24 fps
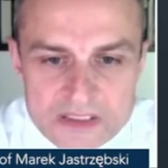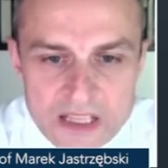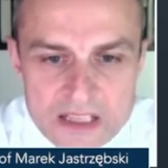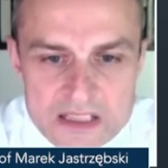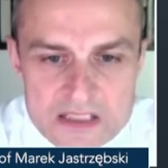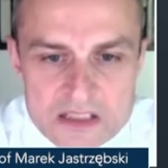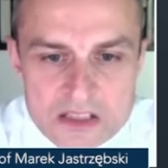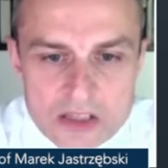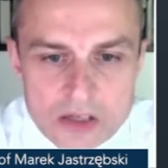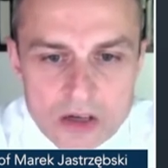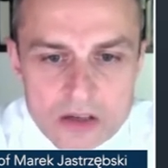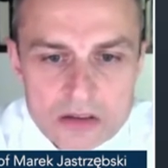
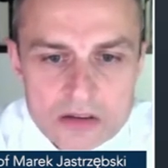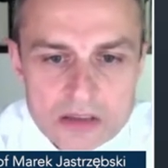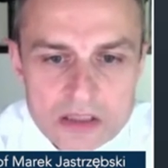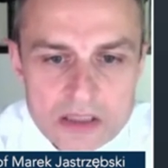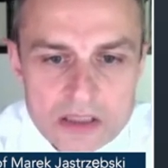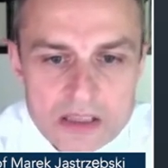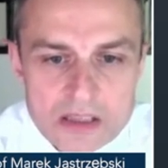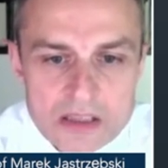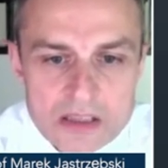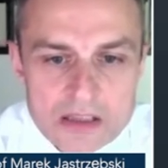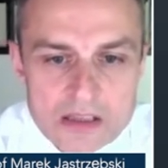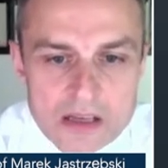That's the
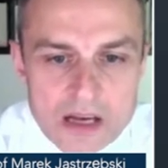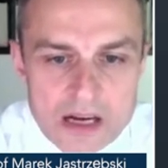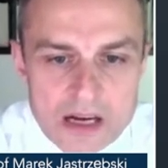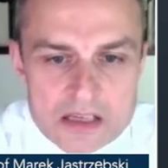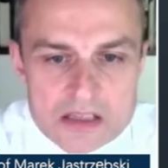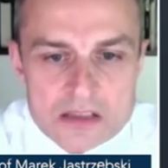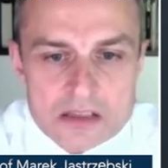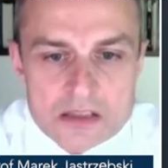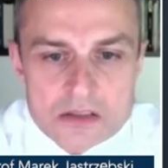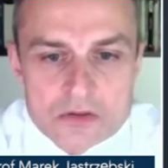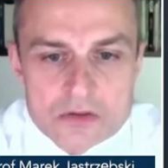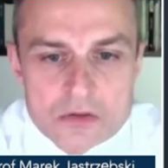only
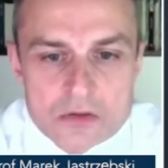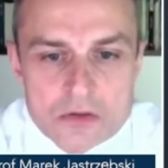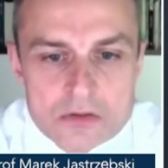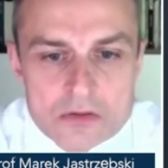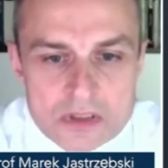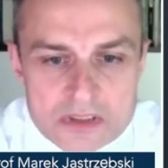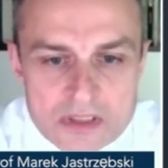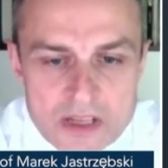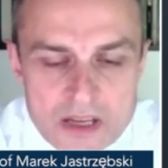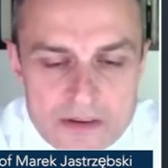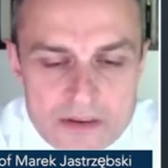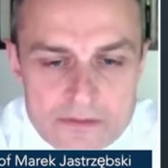actually tool
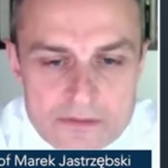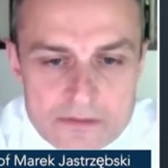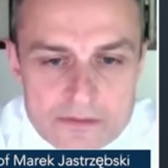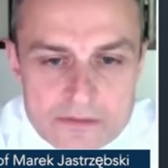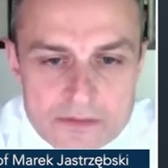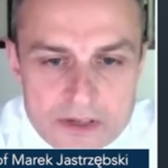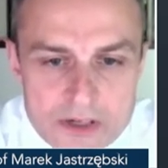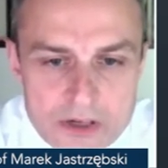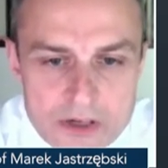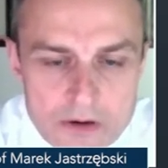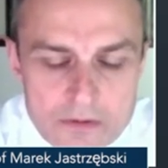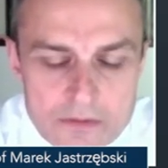that I
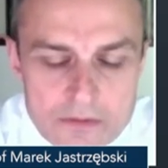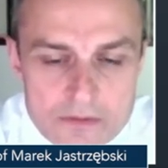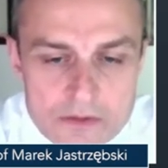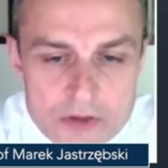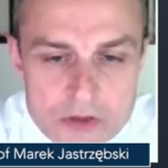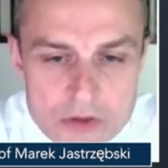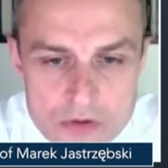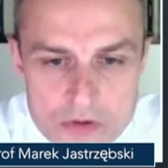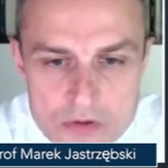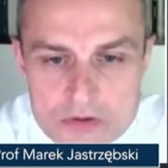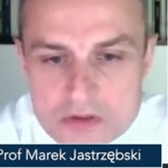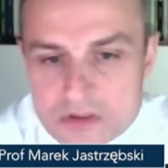very often
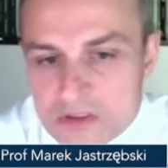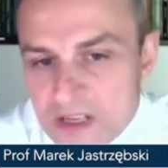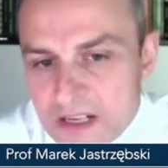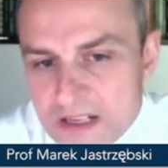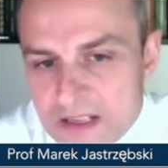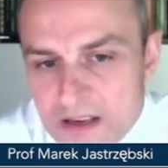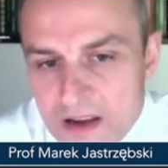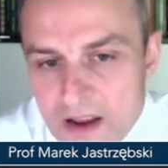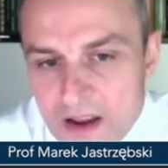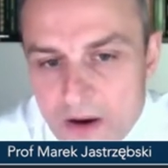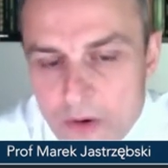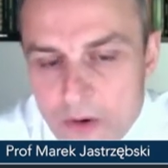use right
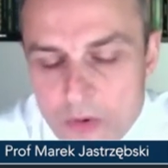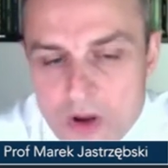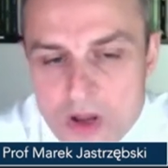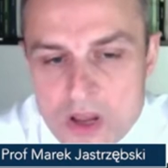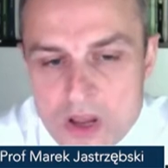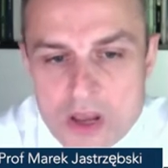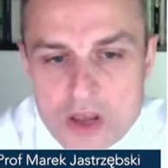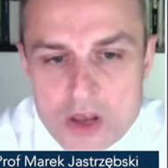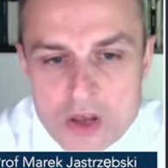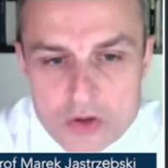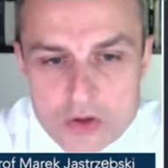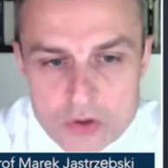now.
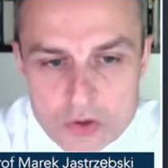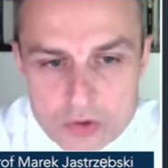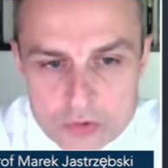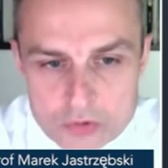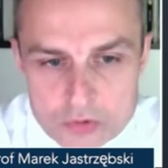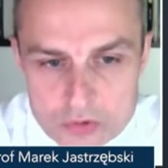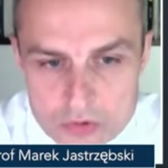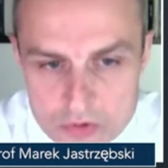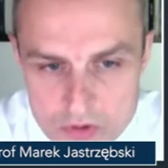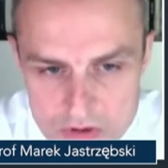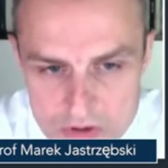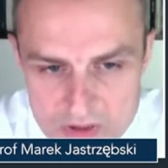You do
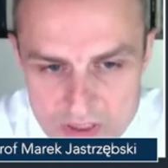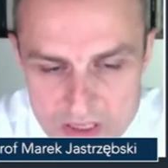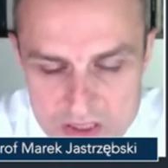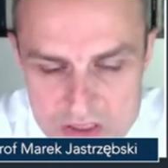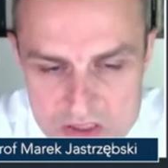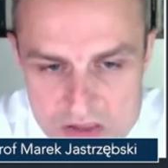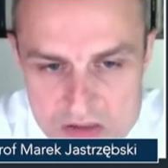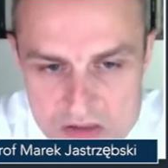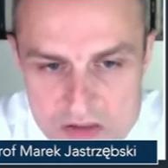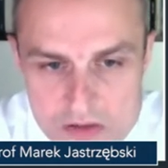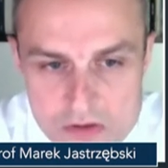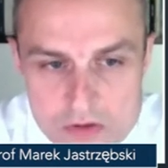
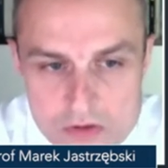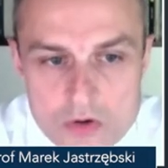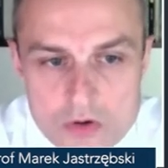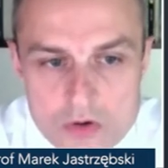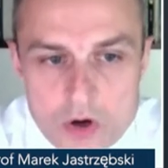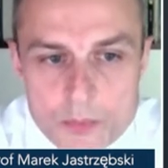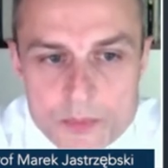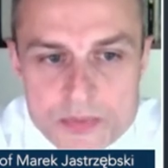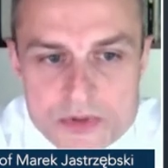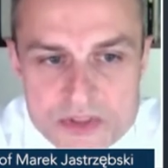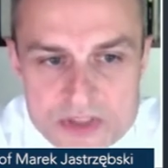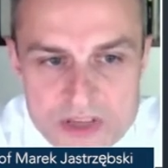rotations, you
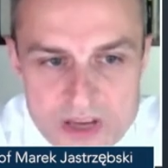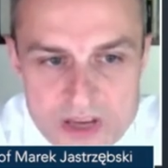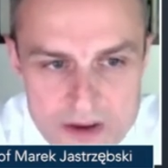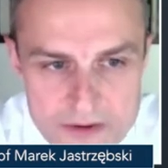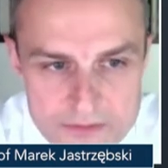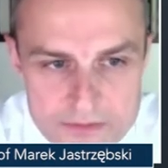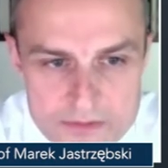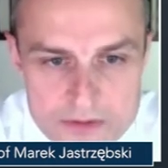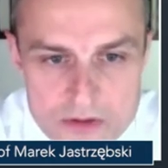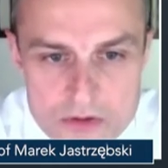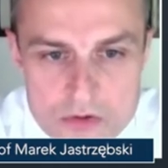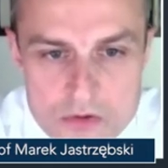observe,
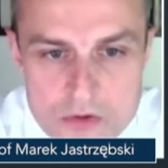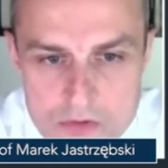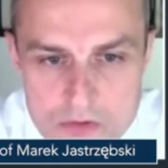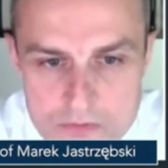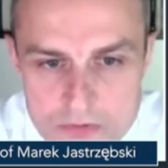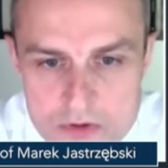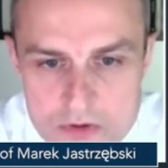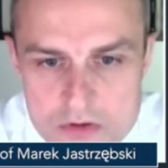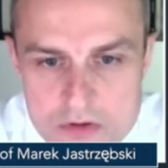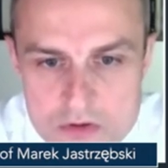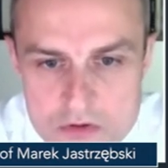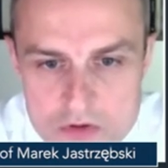you look
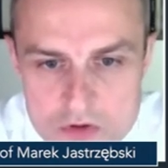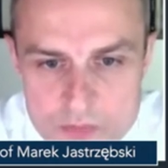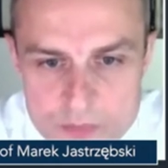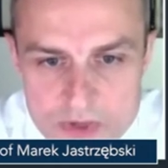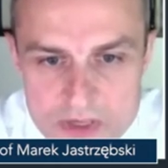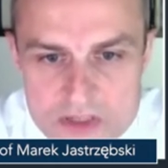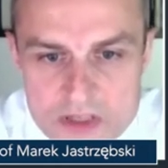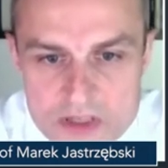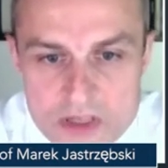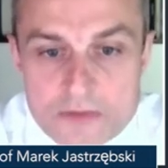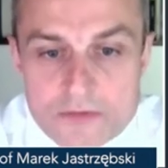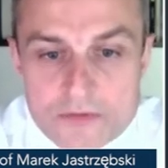for screw
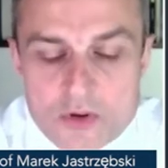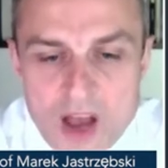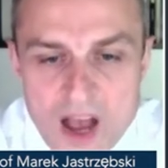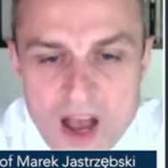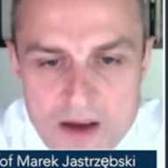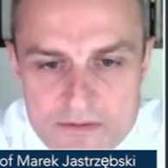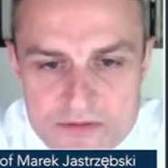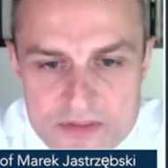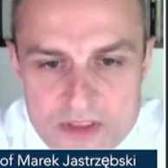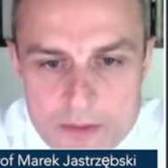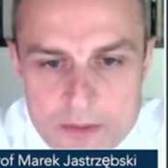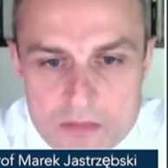beats. If you
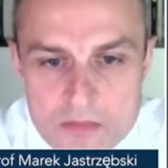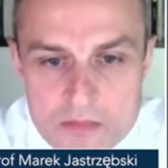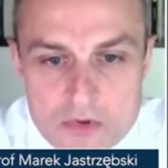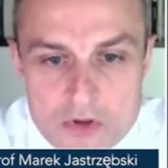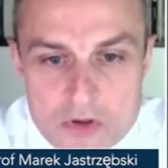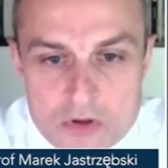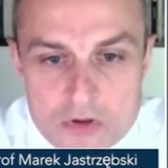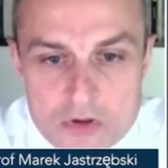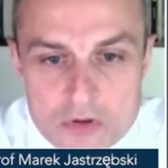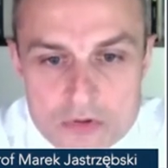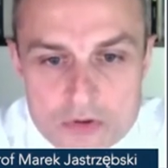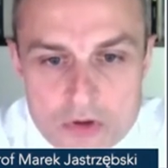have
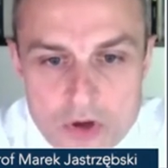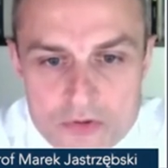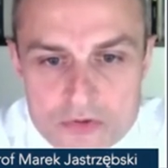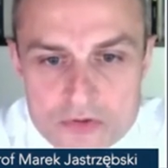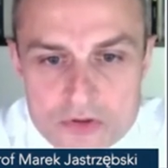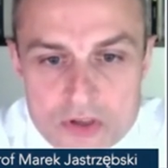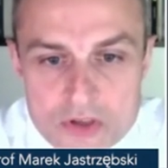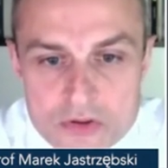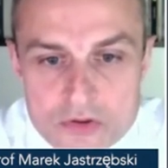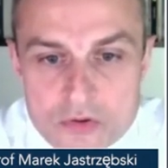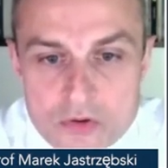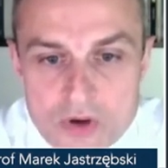them, you
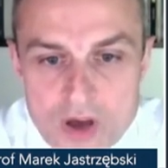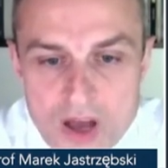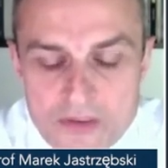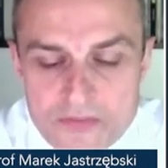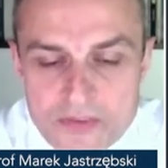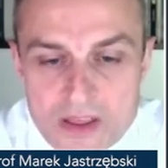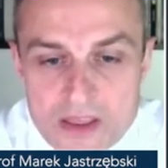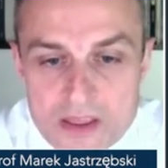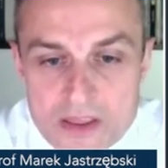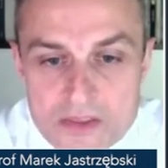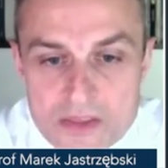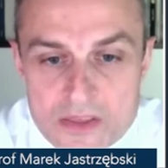don't need to
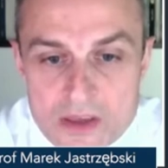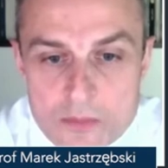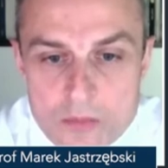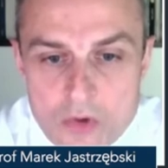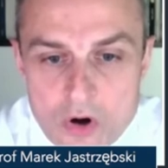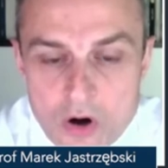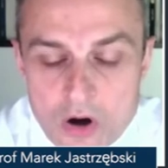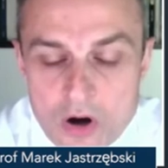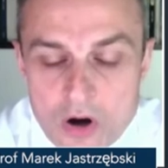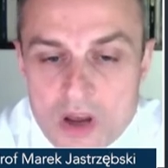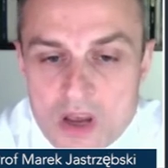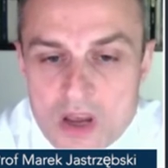have
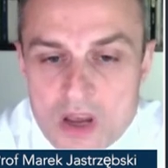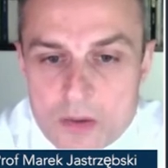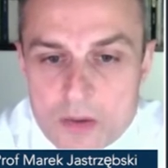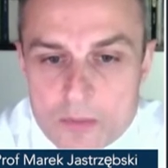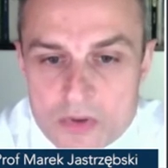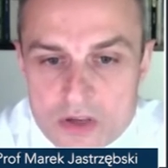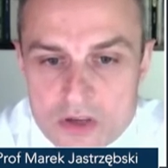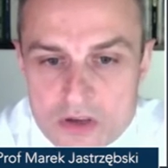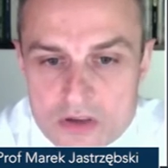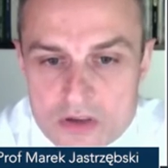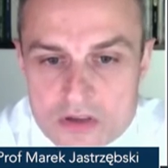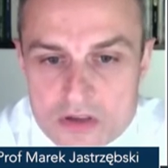anything more
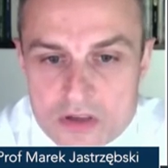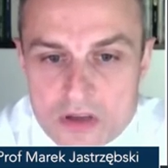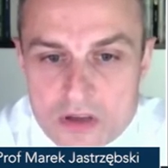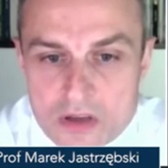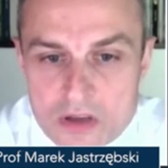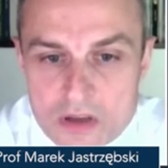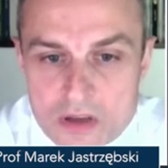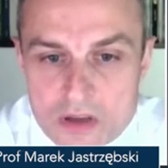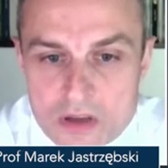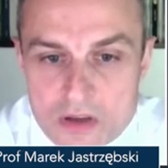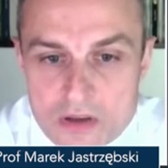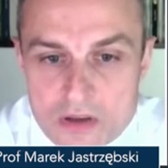because